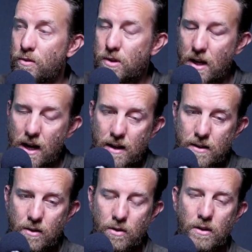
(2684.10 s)
as you
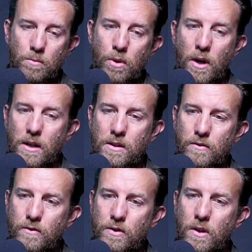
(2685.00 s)
said, hearing the
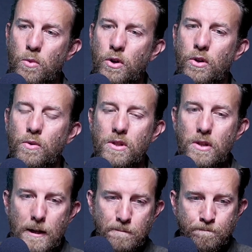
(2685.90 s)
prayers of someone who
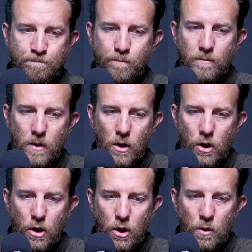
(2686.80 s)
is
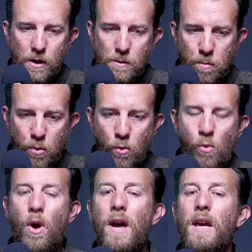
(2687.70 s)
who is
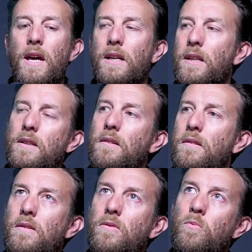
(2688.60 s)
praying
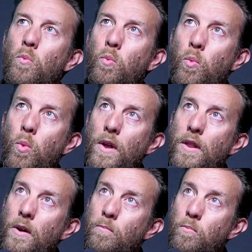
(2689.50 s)
yeah.
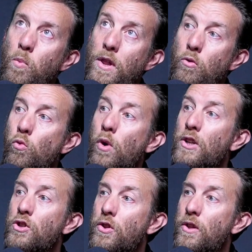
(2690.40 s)
with a with a
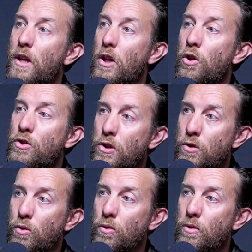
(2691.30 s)
rich
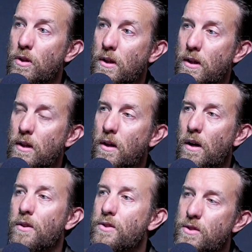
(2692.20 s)
theological
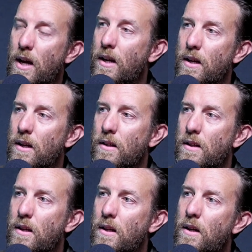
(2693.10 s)
understanding
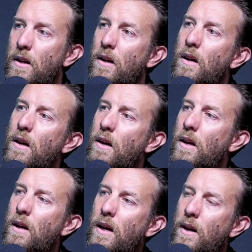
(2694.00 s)
and with
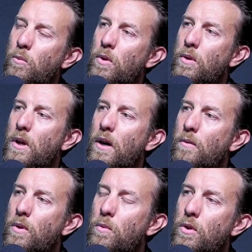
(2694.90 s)
adoration and with
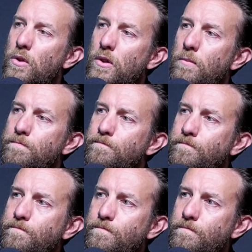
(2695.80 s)
yeah with worship you
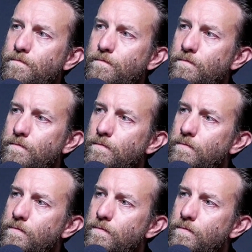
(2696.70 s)
know when we boil when we